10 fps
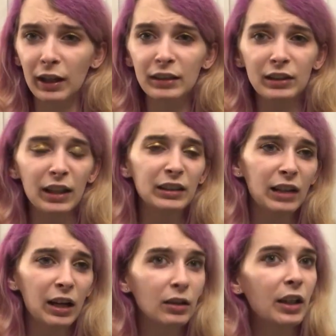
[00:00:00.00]
It's
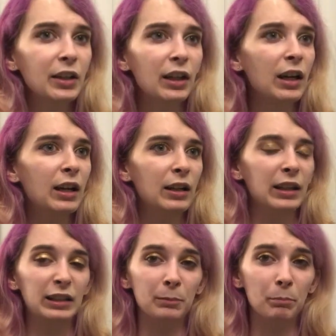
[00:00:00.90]
not like
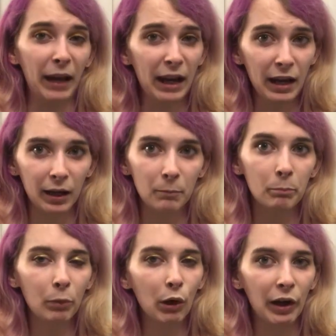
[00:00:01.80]
it's bad,
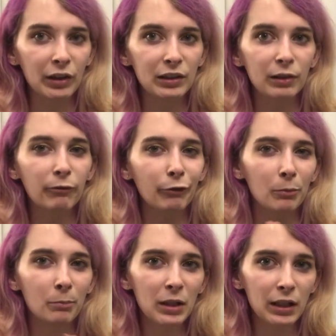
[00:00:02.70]
but for
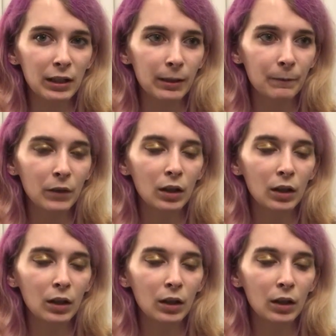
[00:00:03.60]
me,